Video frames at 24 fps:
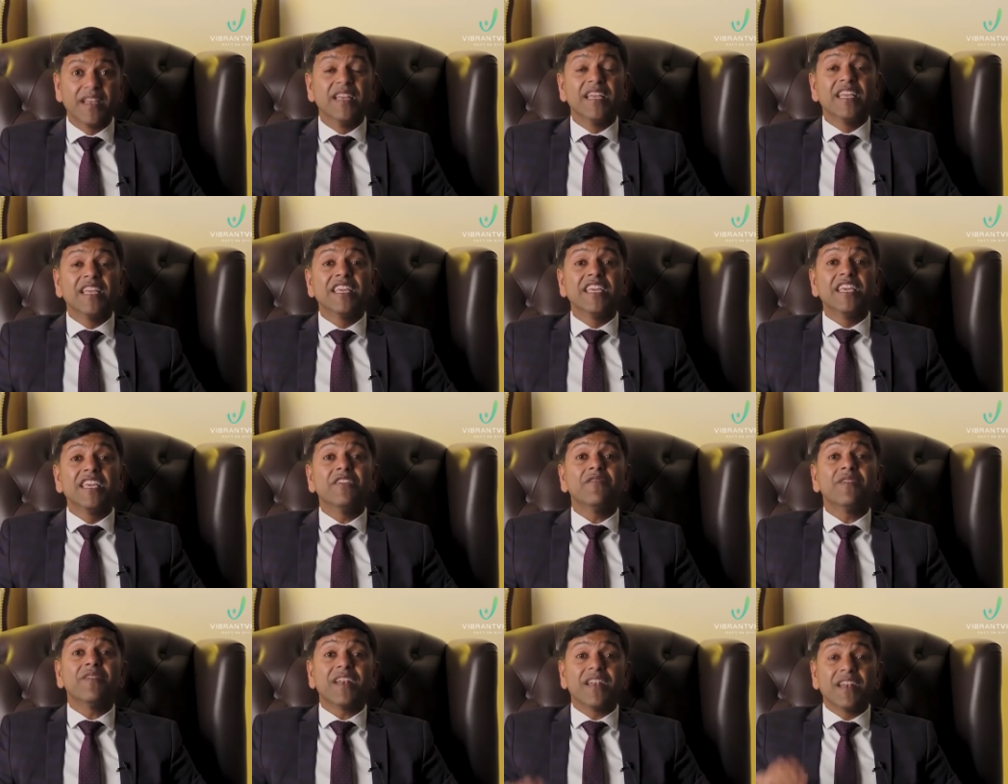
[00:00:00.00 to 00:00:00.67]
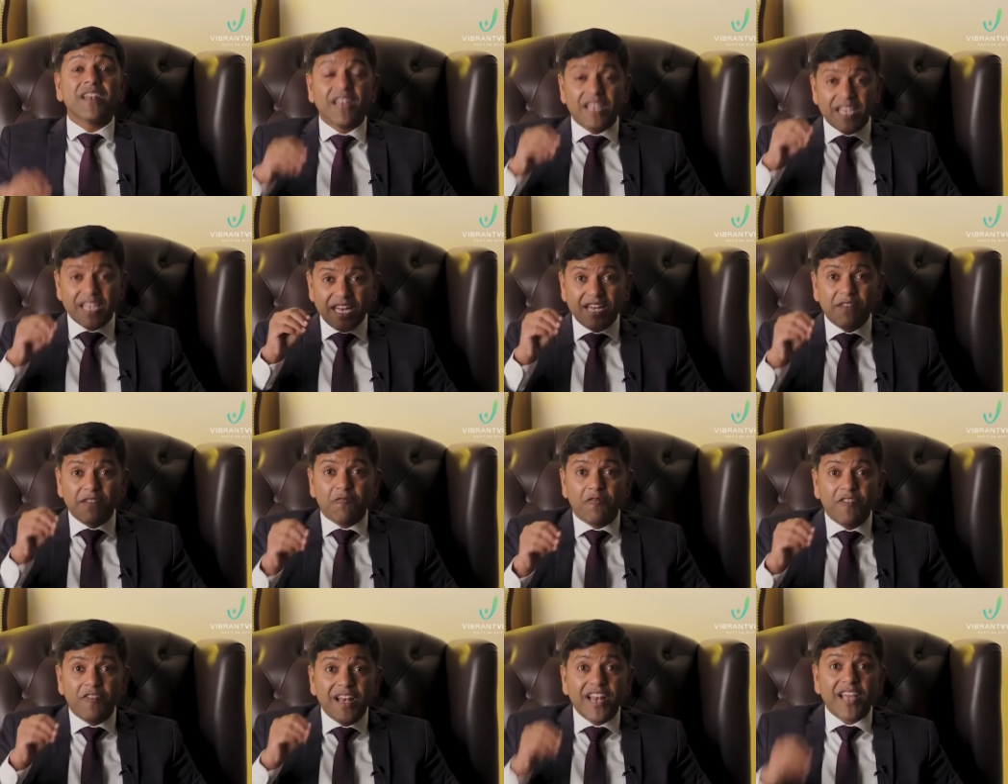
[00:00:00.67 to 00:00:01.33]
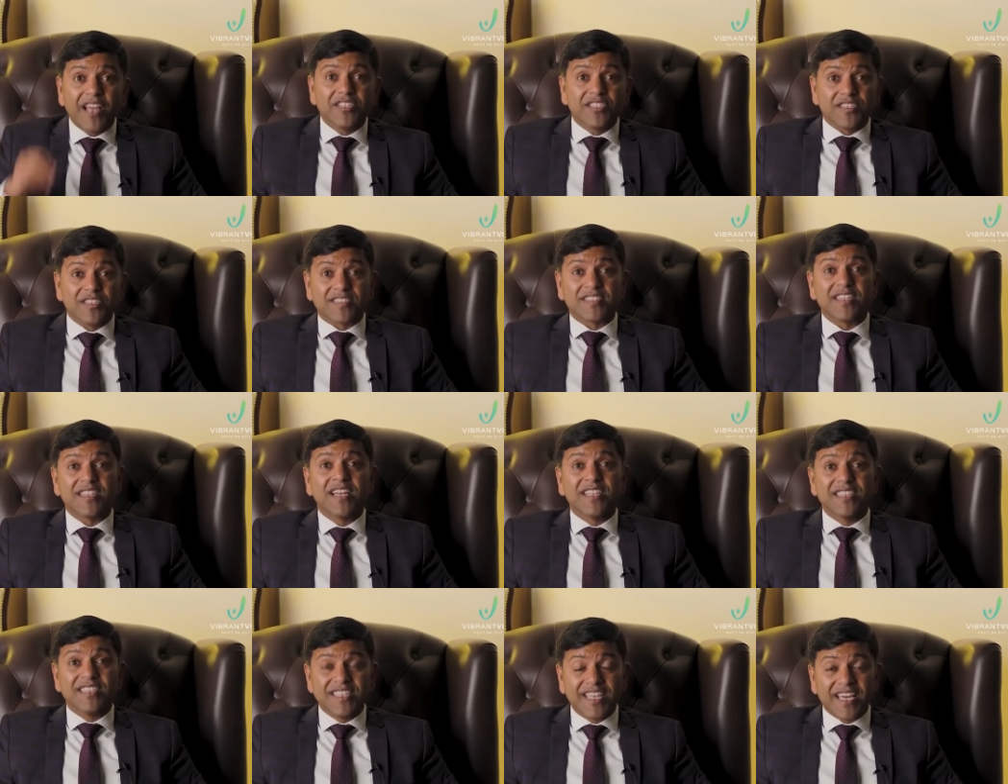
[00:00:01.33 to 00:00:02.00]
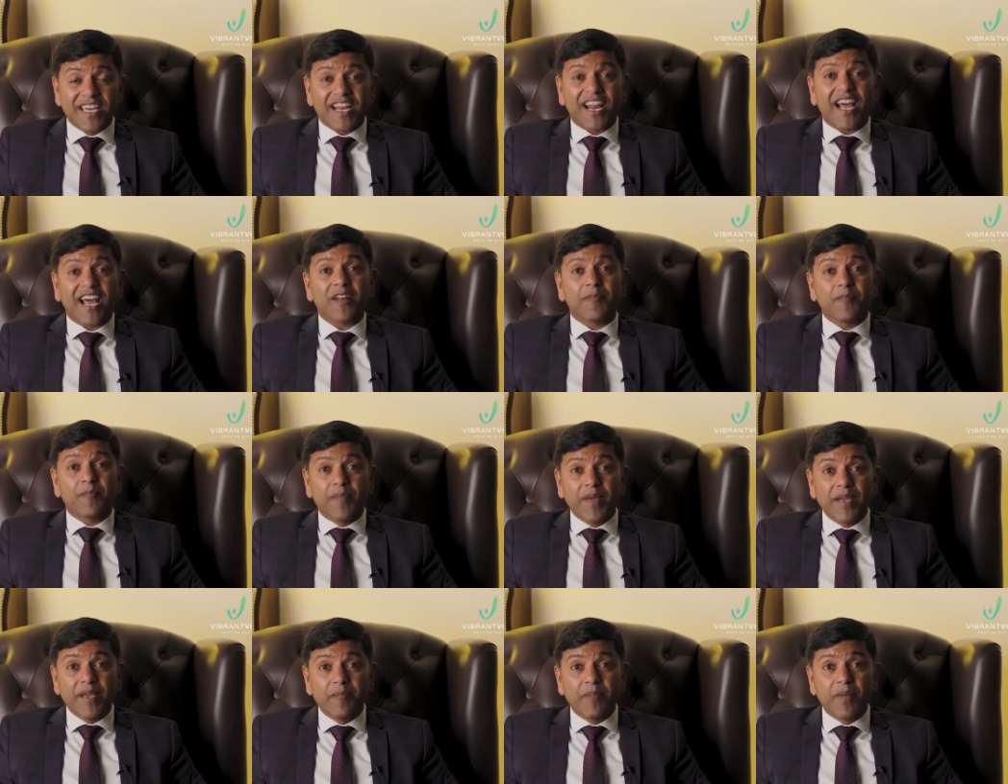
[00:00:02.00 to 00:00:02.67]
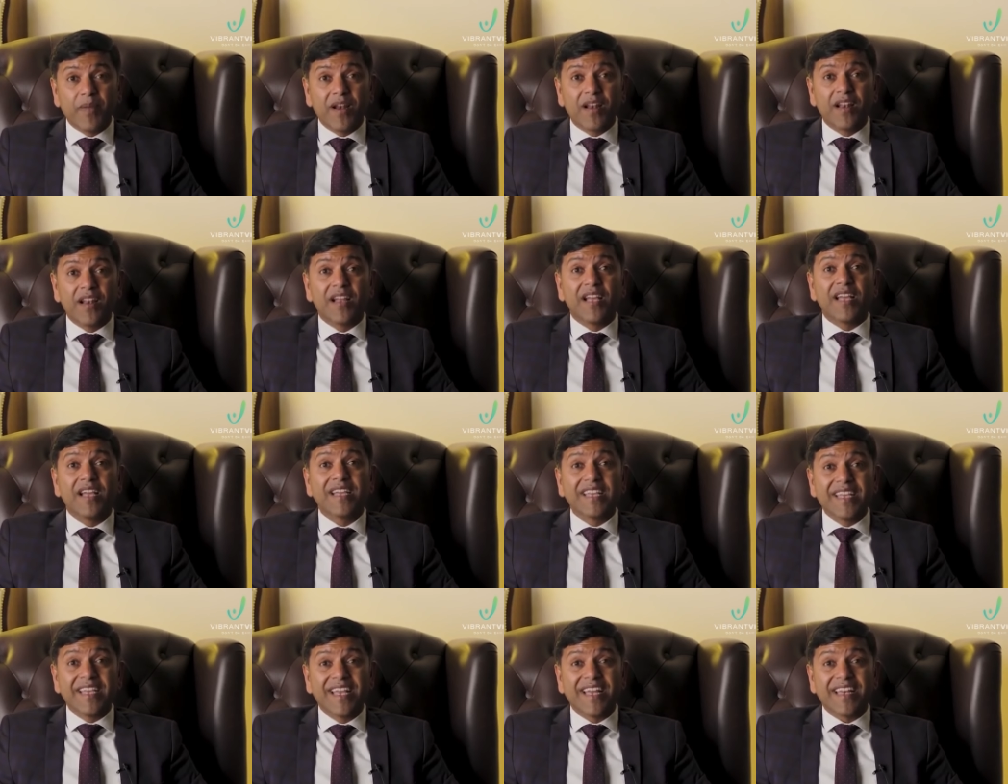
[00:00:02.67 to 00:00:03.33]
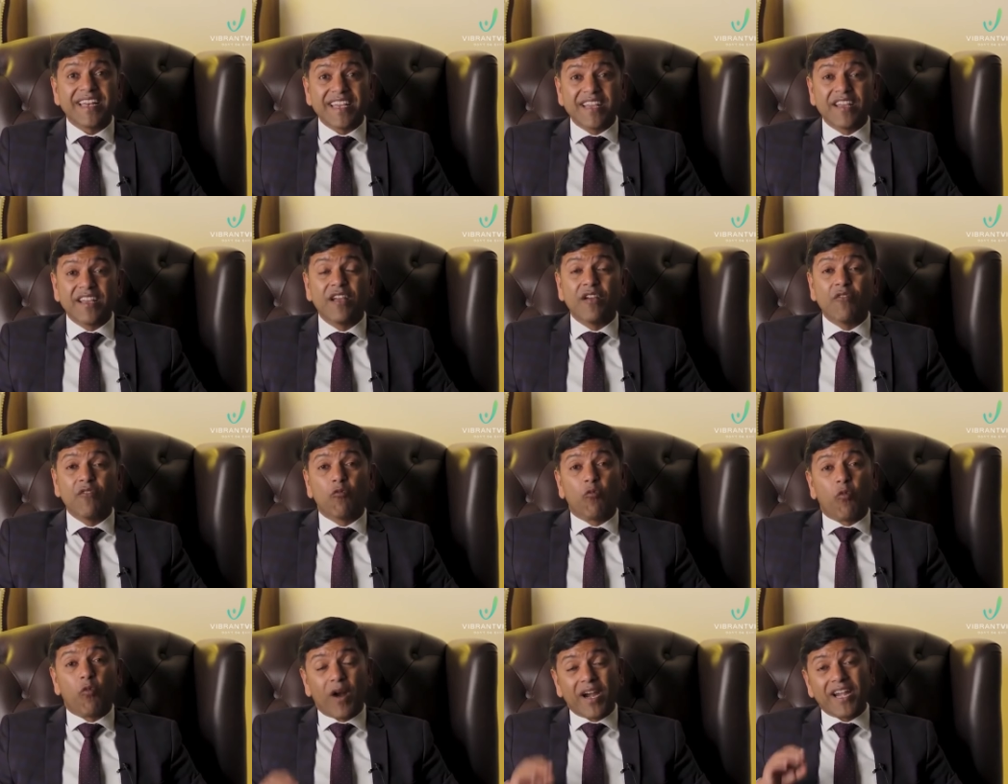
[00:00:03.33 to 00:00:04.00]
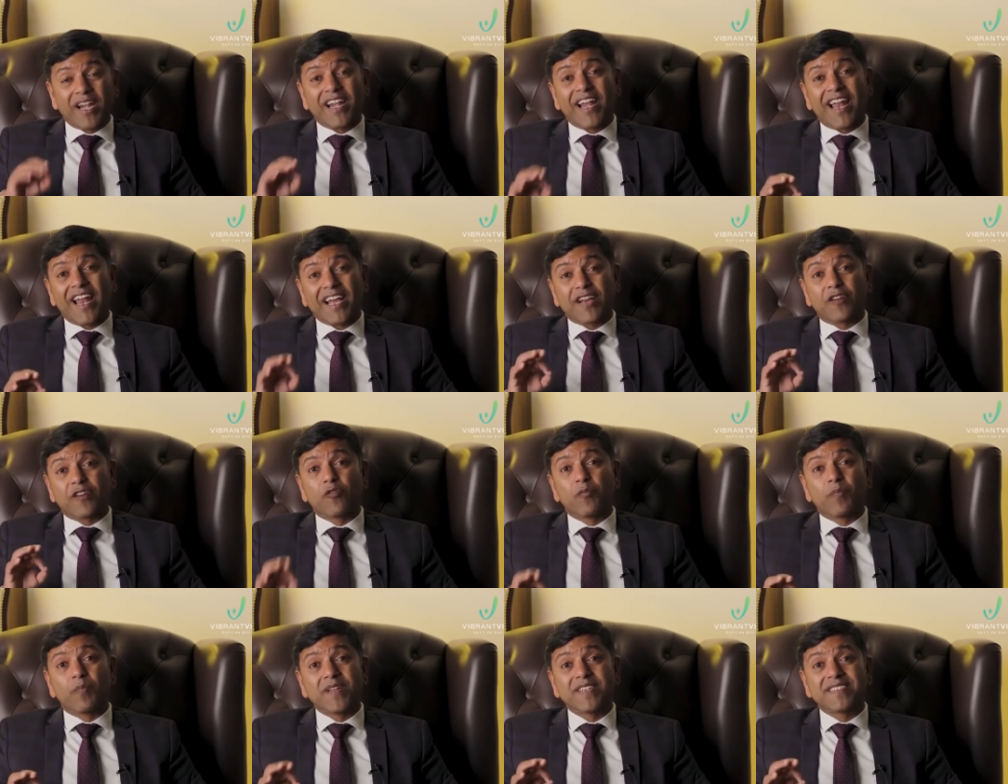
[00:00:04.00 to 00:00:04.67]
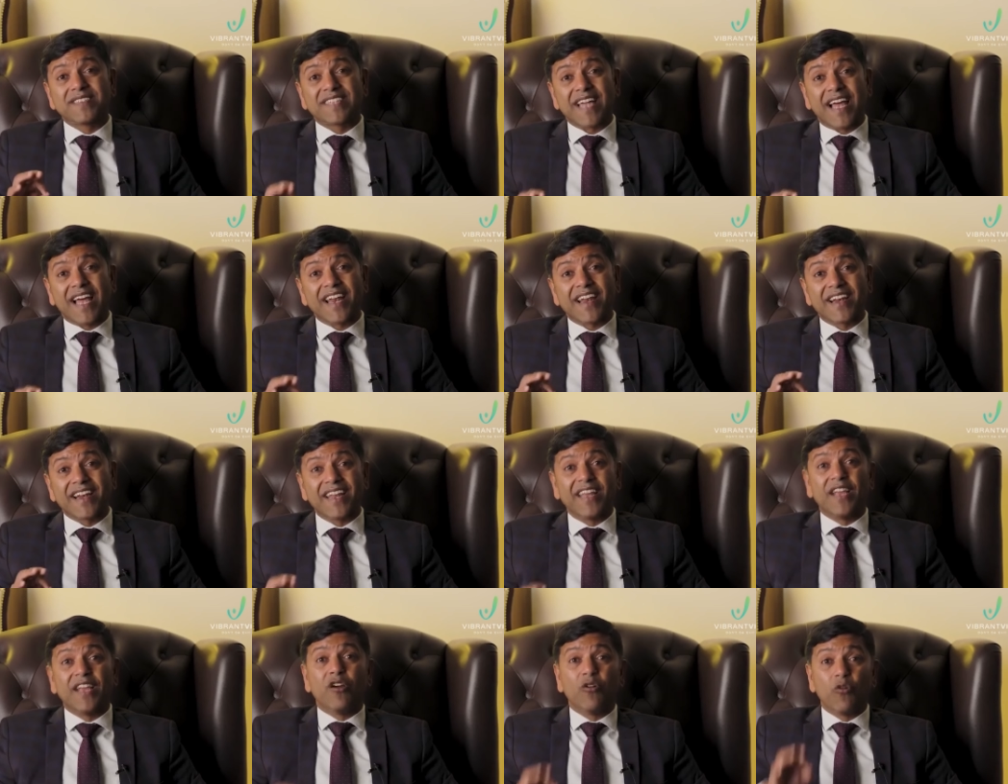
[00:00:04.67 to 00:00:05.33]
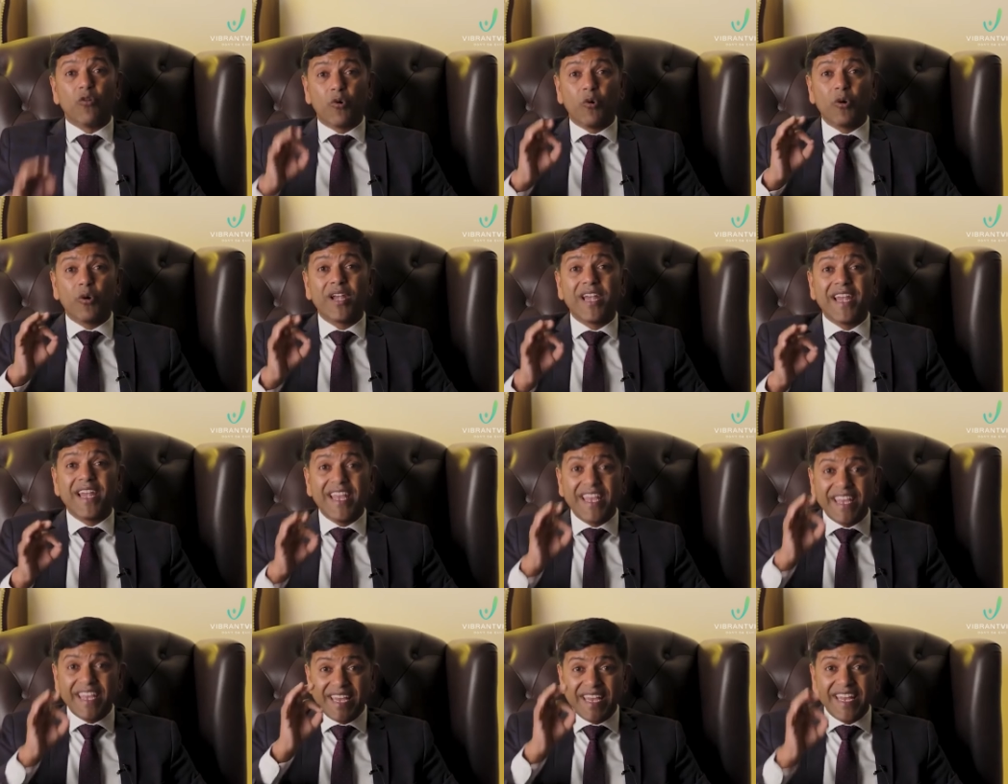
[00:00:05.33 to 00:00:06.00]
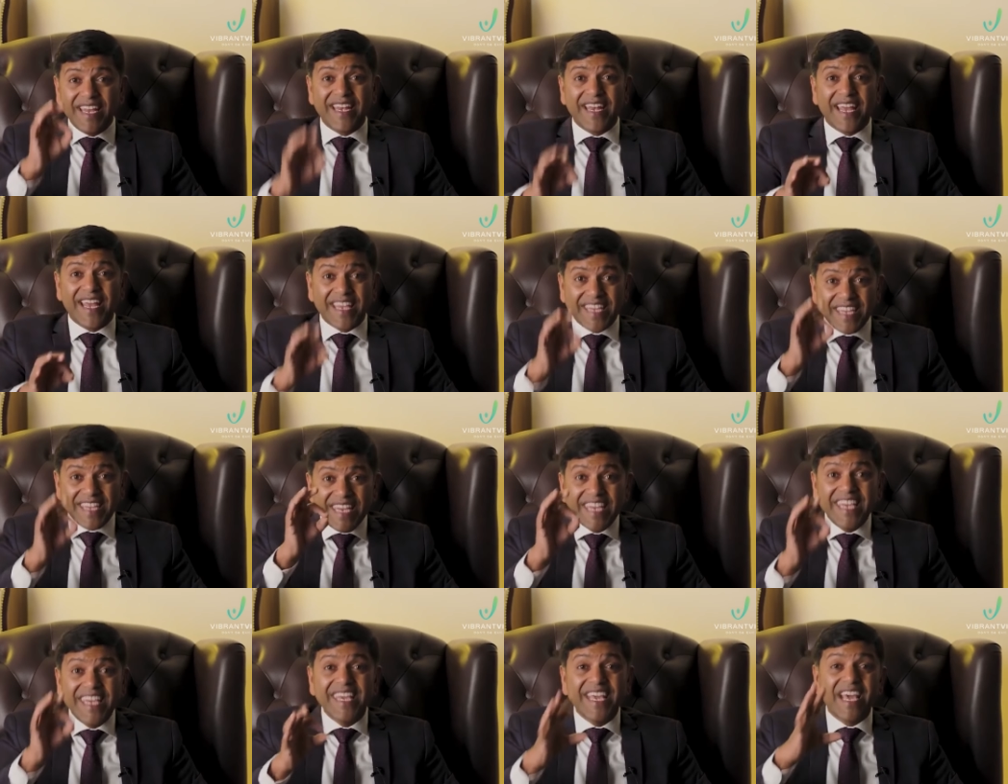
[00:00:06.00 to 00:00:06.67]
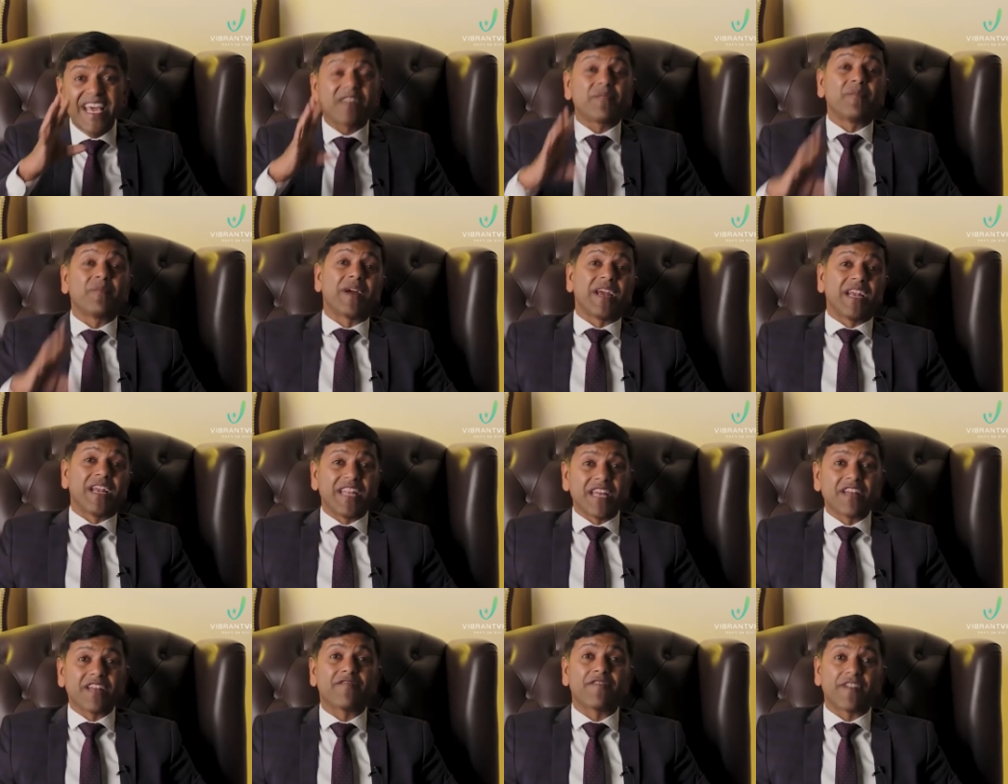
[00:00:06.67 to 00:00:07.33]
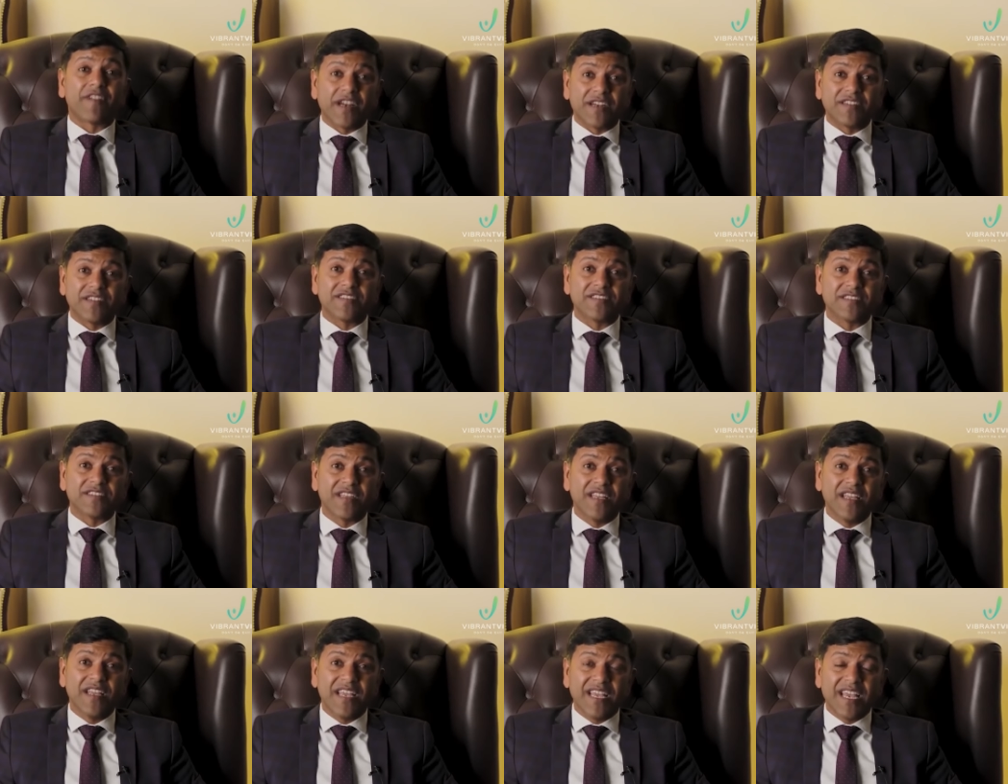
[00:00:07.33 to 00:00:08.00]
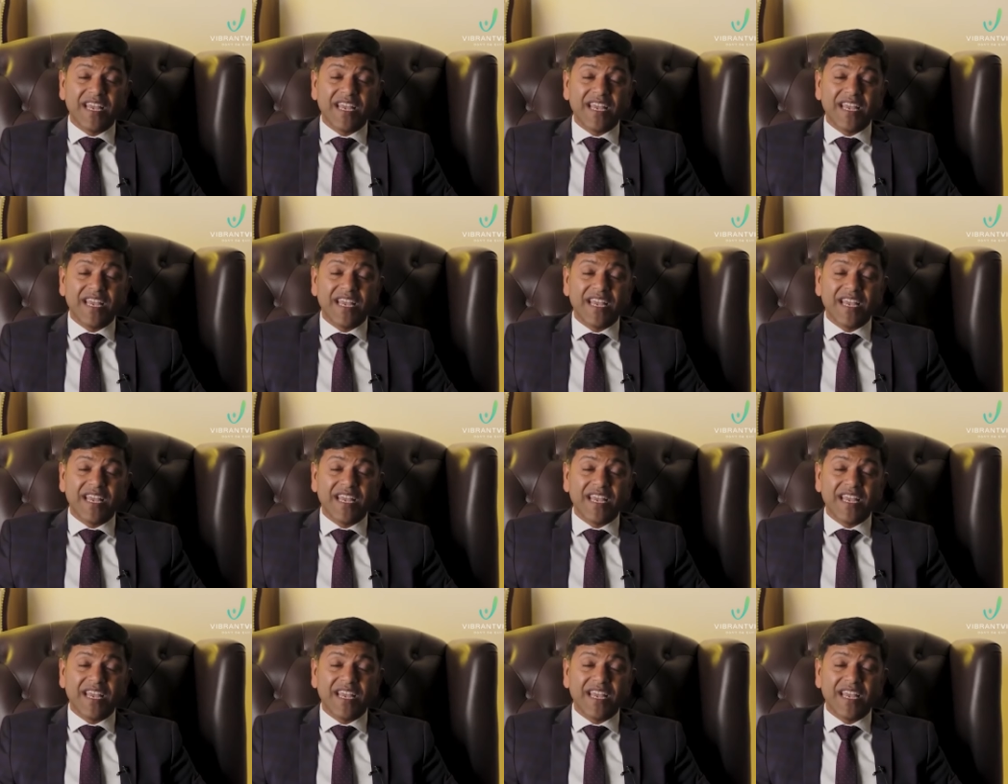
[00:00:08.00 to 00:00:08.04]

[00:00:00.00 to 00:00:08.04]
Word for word: Even in villages, there are people getting 1 lakh rupee salary only in a year, my dear friends.